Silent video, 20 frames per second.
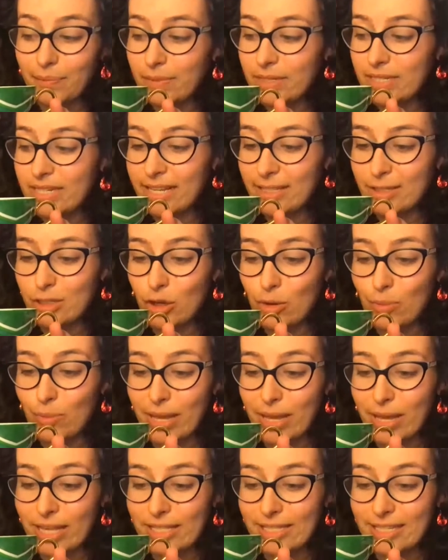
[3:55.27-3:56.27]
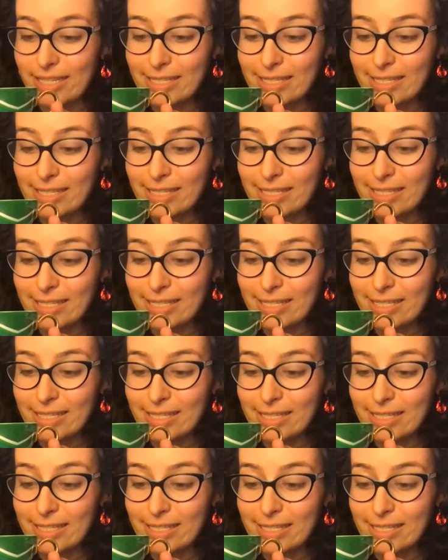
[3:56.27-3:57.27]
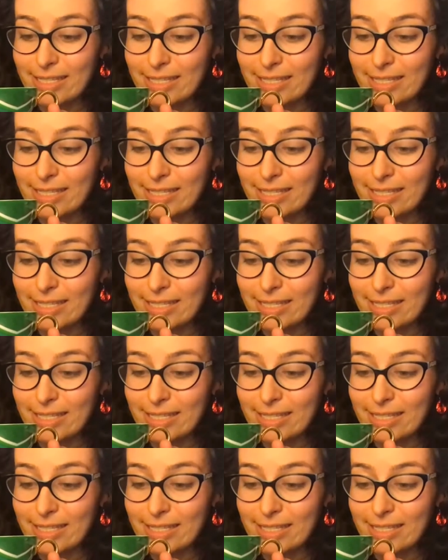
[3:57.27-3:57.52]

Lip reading: Tasseomancy series, which